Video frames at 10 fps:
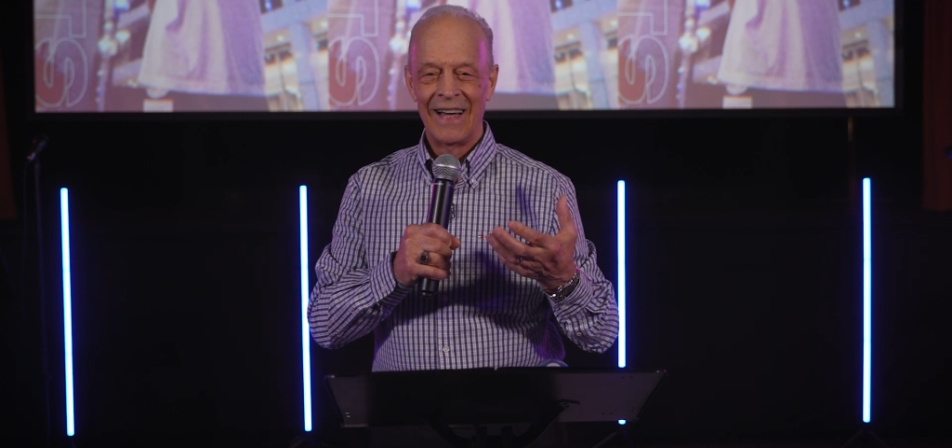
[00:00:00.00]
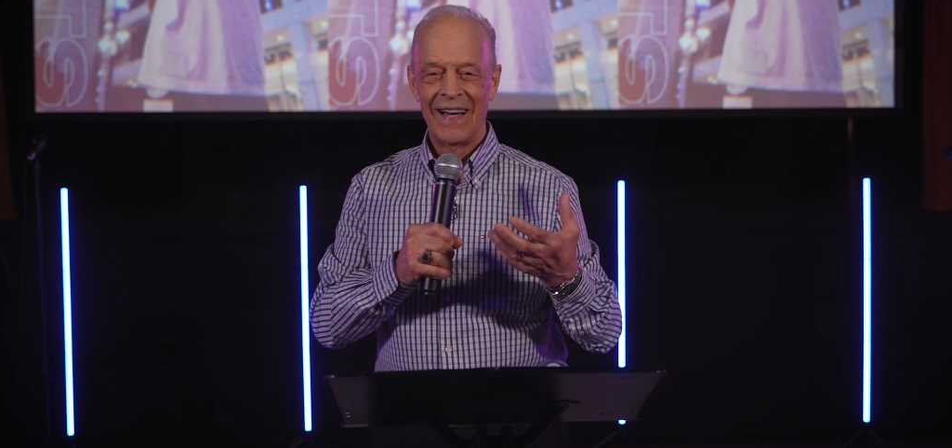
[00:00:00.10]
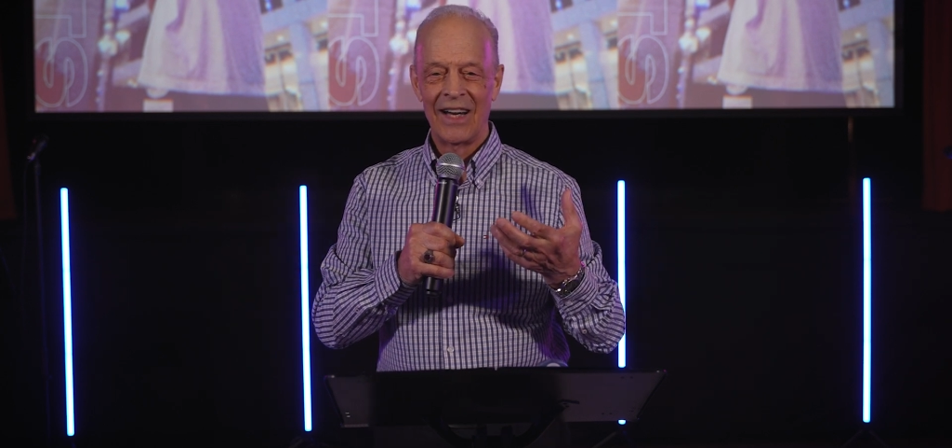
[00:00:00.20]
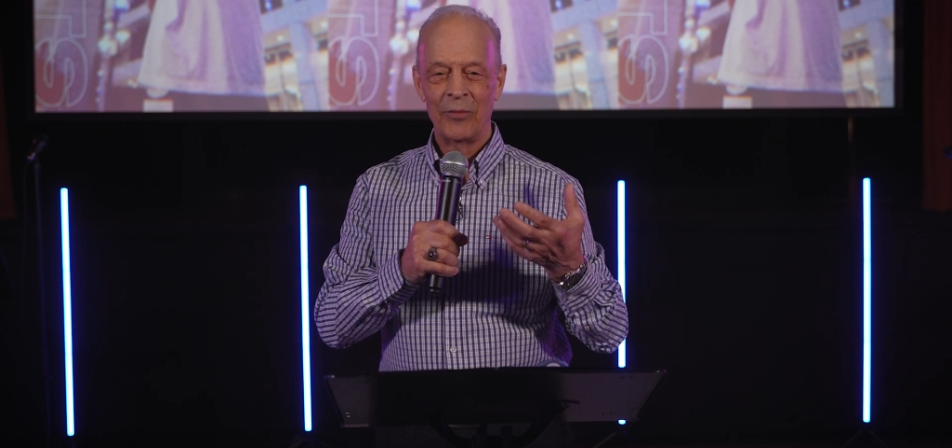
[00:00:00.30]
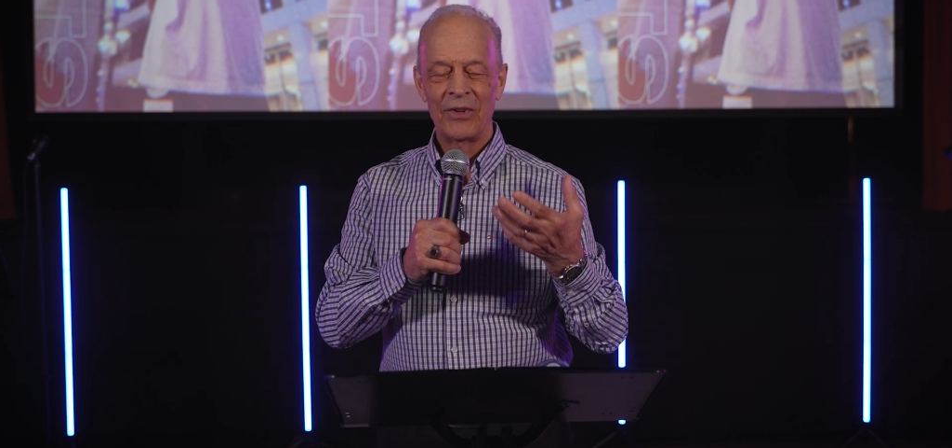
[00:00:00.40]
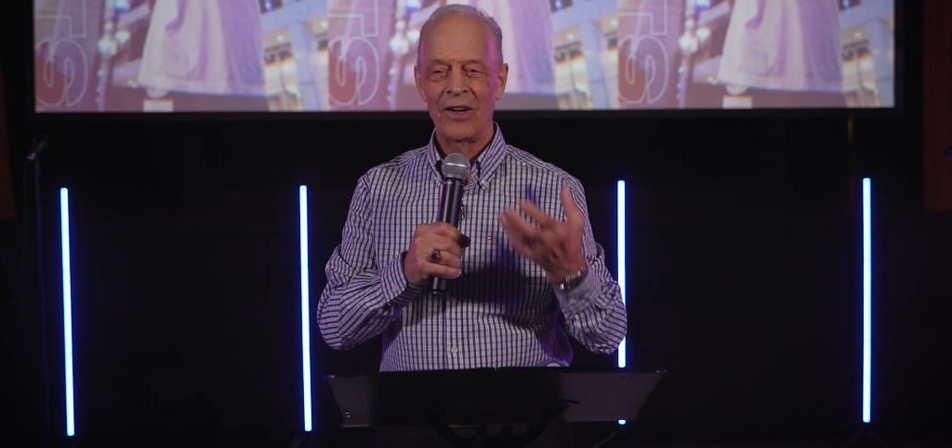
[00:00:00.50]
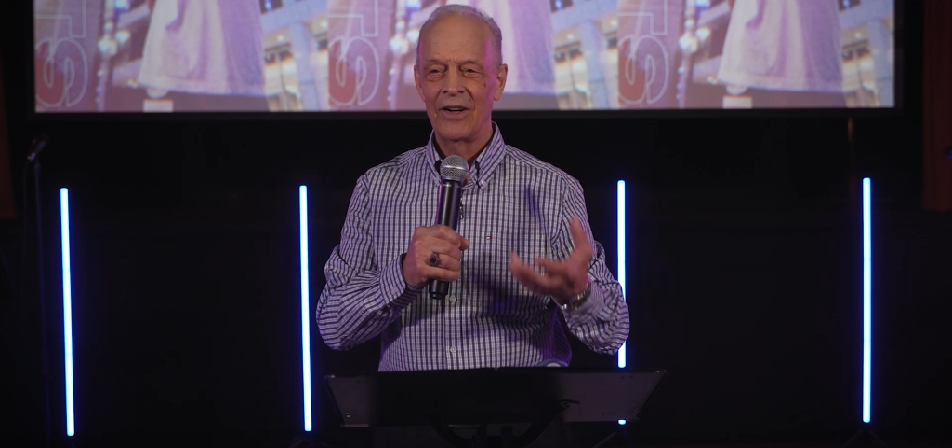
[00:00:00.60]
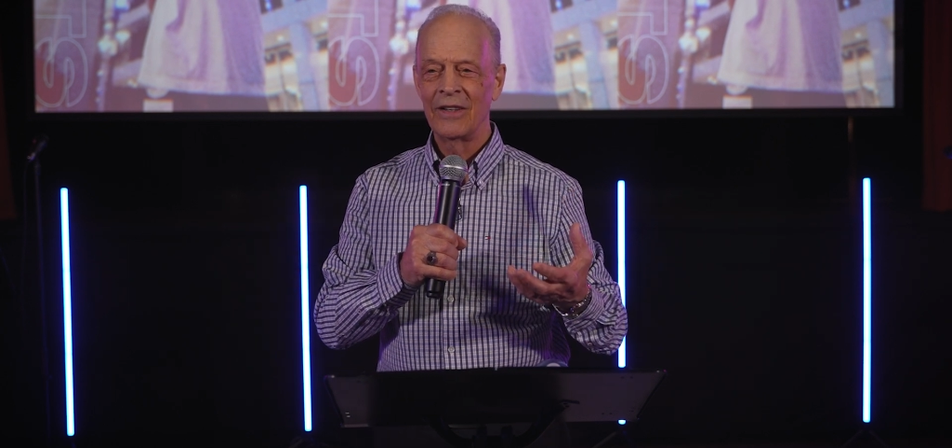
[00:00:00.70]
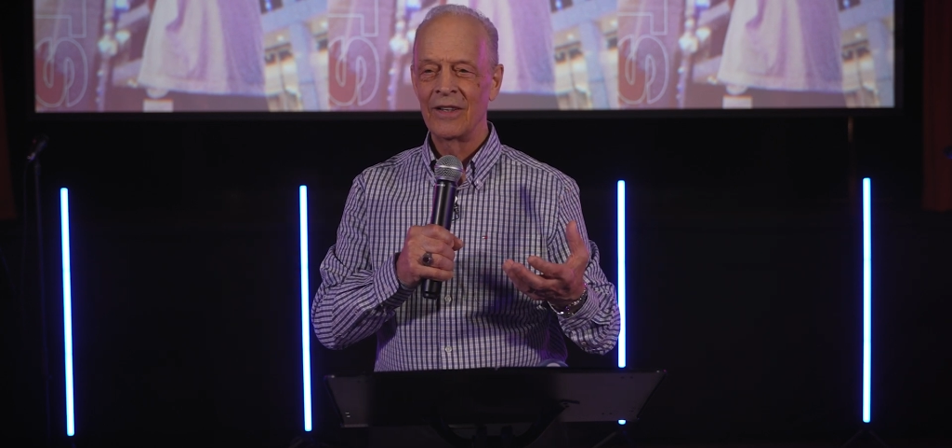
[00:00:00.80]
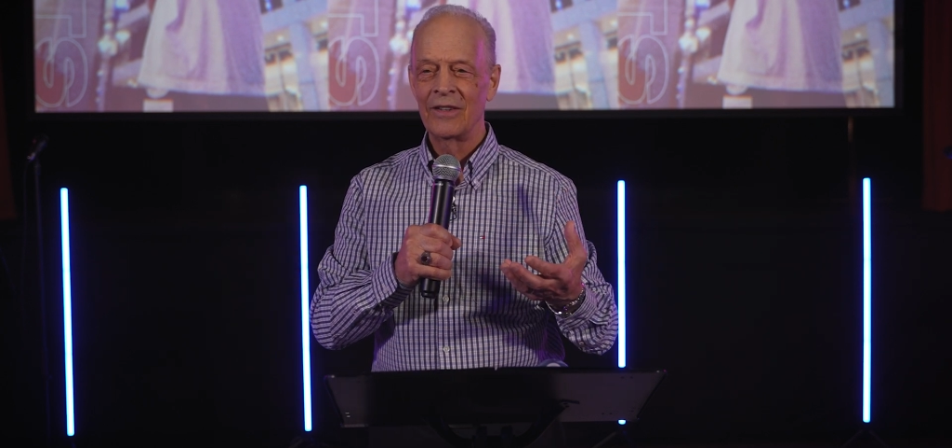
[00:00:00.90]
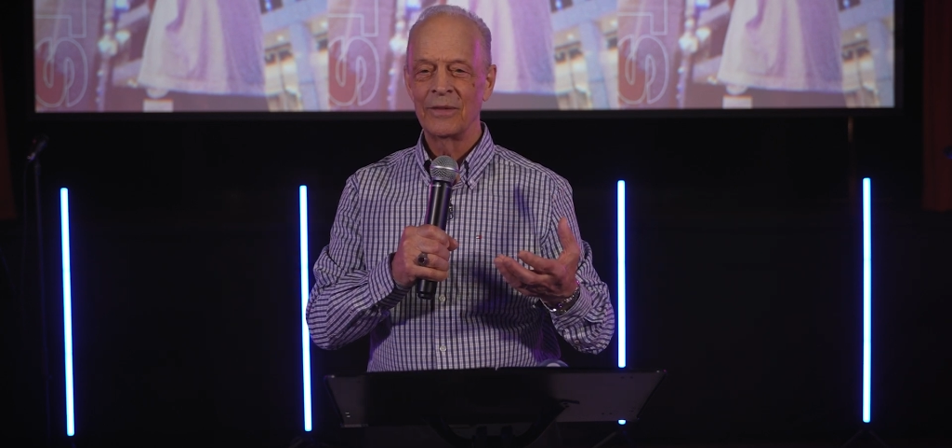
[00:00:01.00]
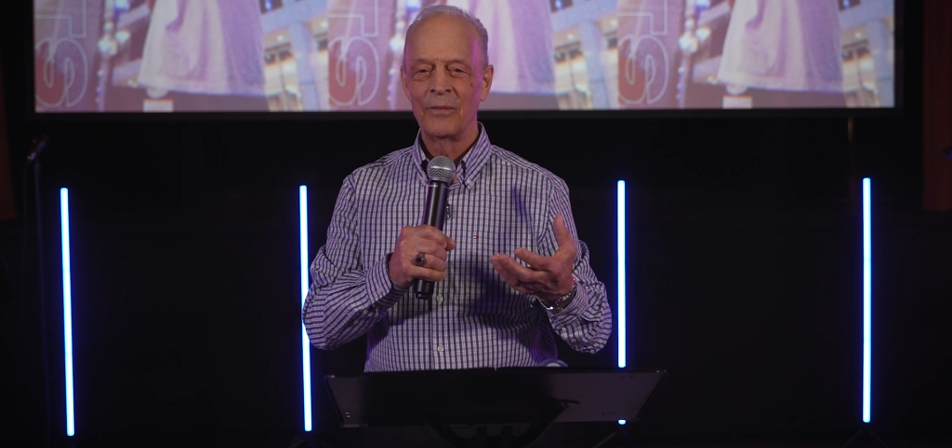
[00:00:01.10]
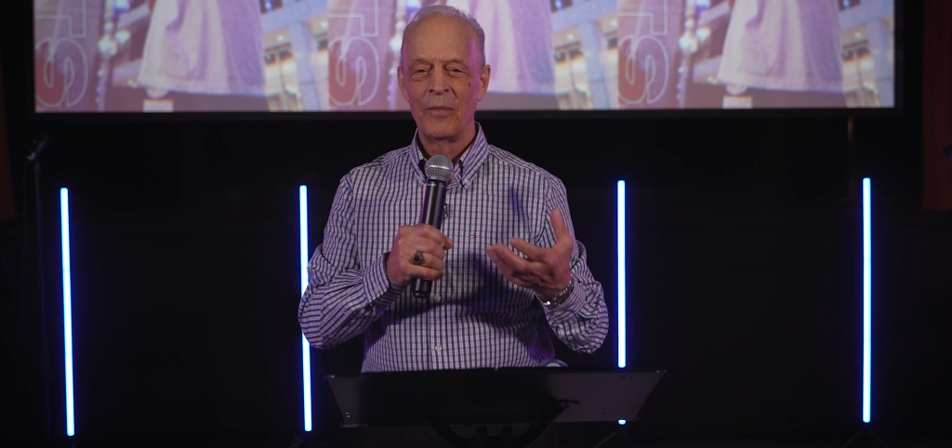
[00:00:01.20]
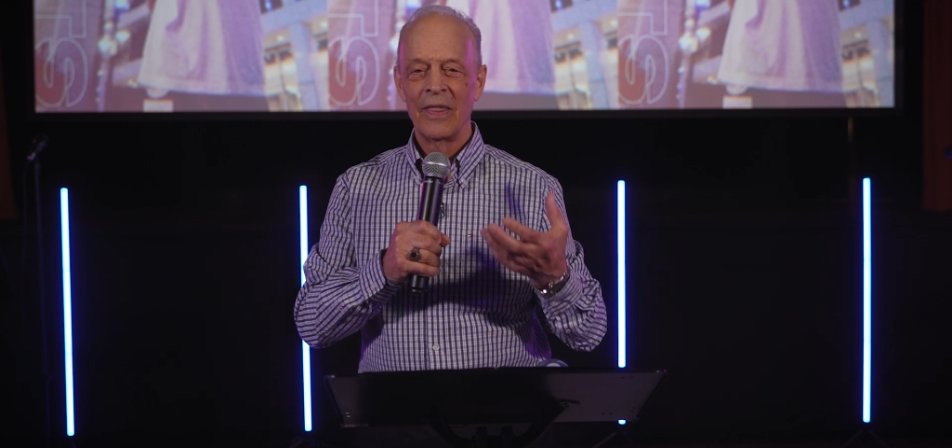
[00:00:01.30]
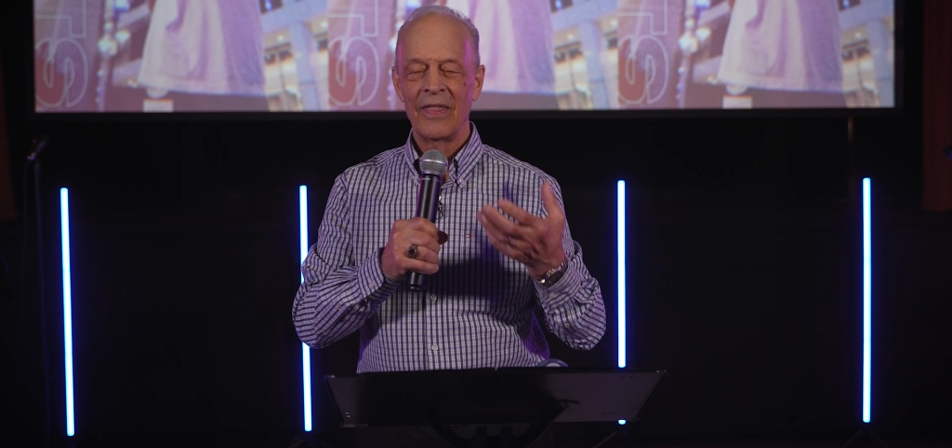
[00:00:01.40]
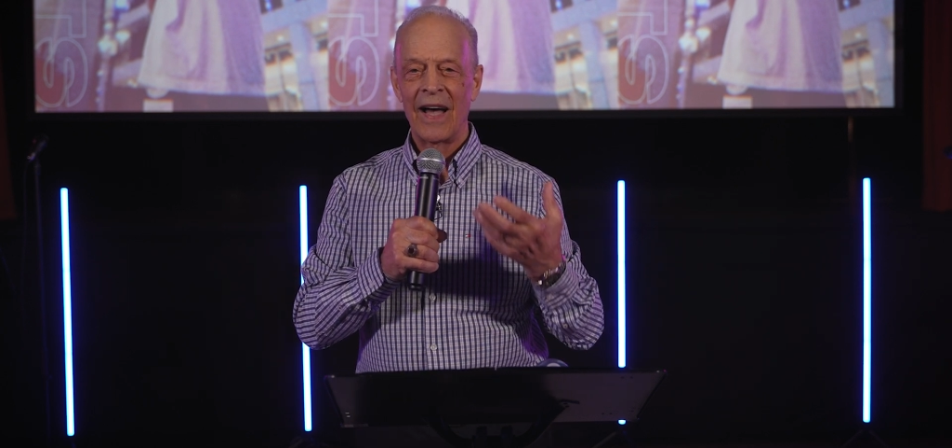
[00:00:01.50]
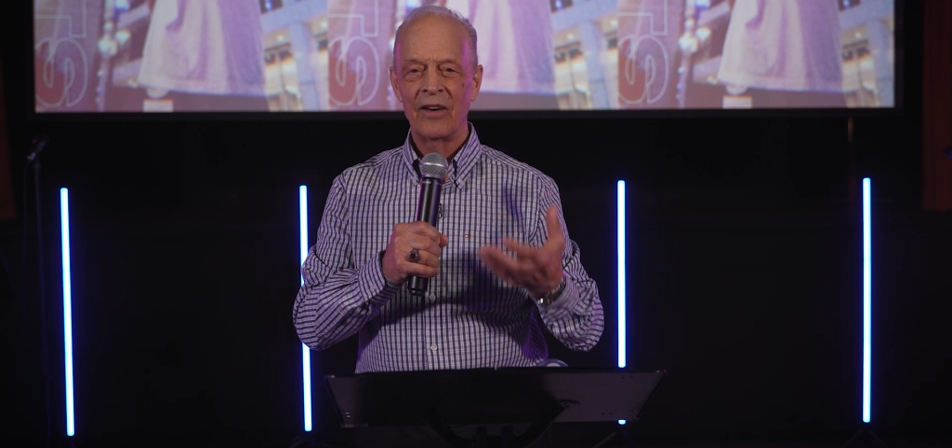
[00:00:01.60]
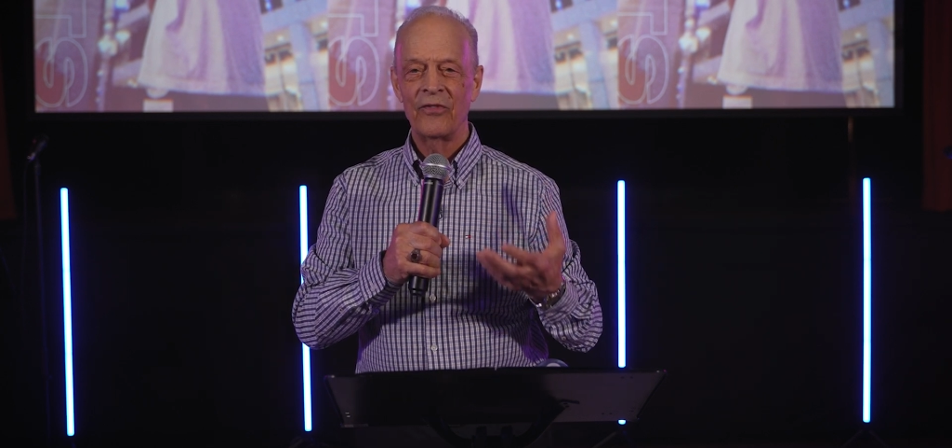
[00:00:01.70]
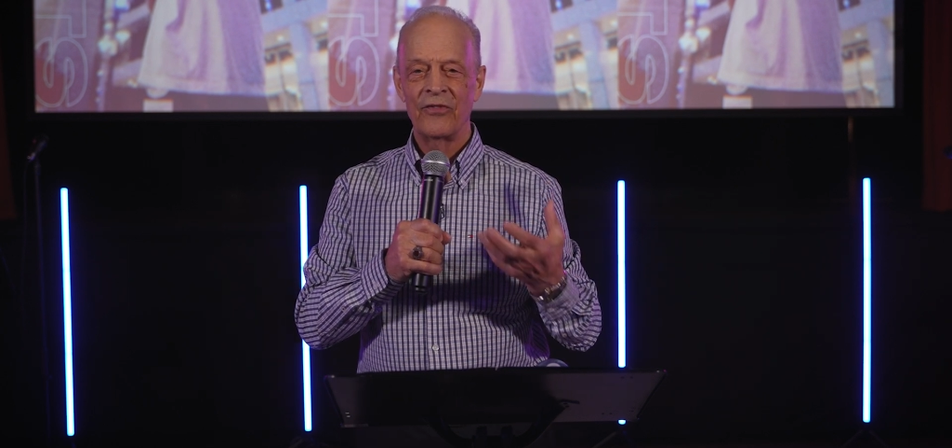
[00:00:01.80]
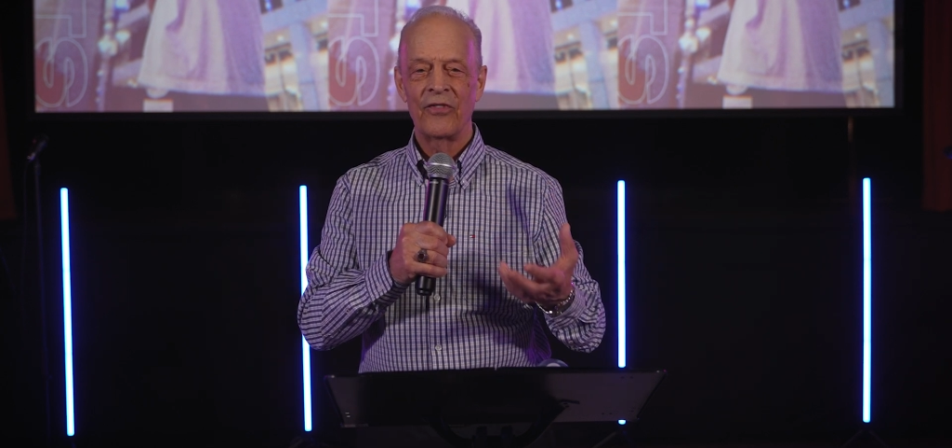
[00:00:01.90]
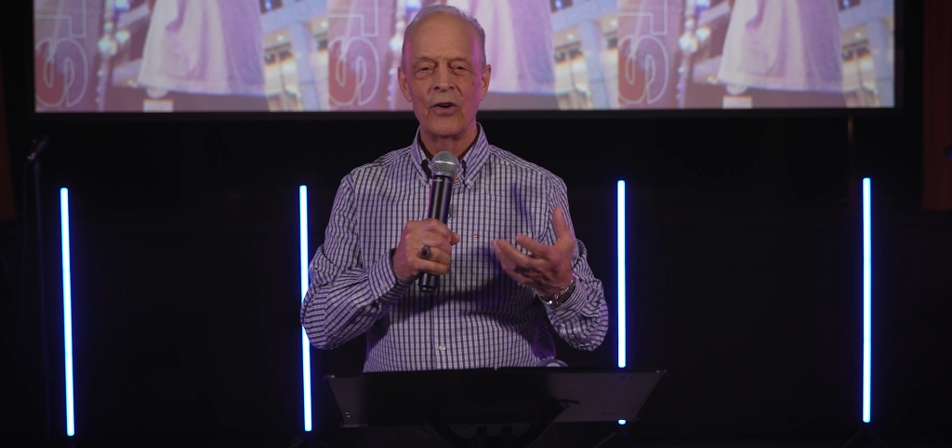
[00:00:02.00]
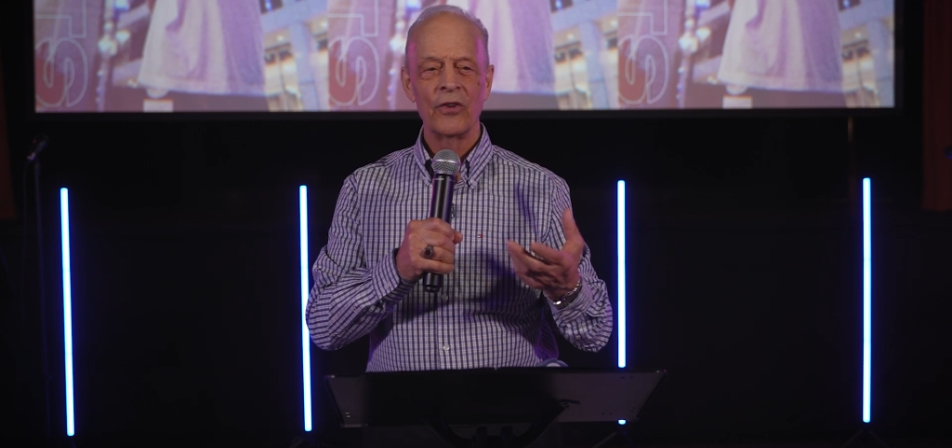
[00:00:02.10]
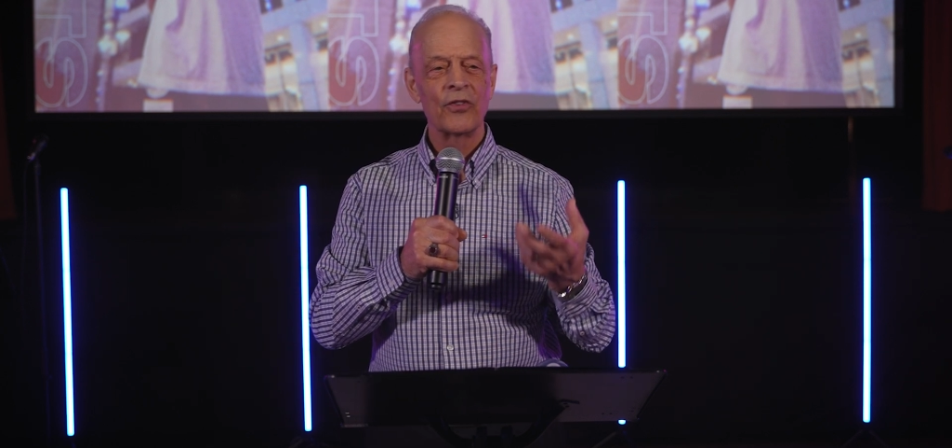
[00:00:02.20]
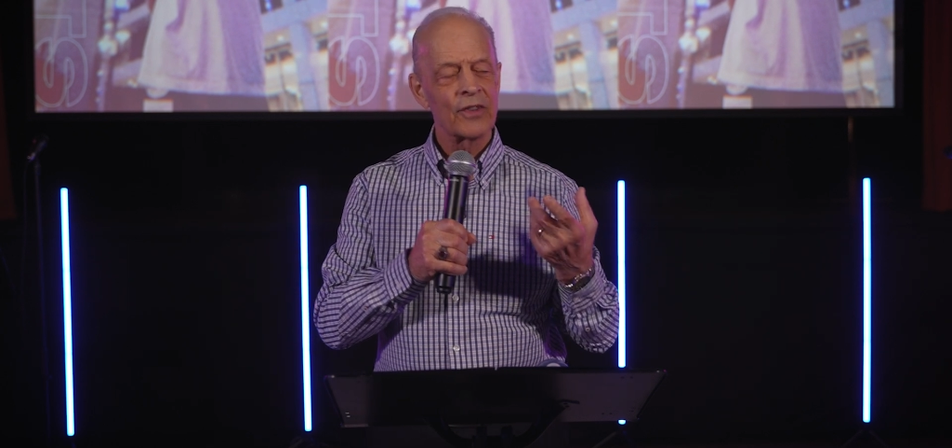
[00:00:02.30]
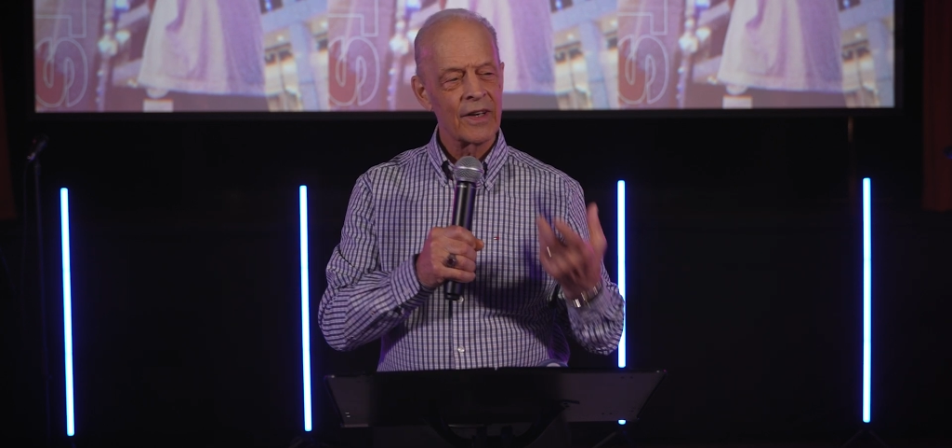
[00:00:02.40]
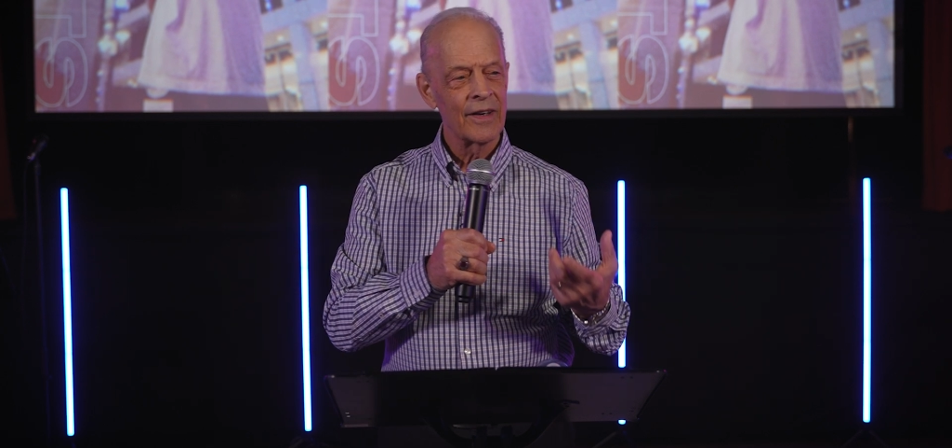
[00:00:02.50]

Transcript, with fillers: And I'm telling you, that first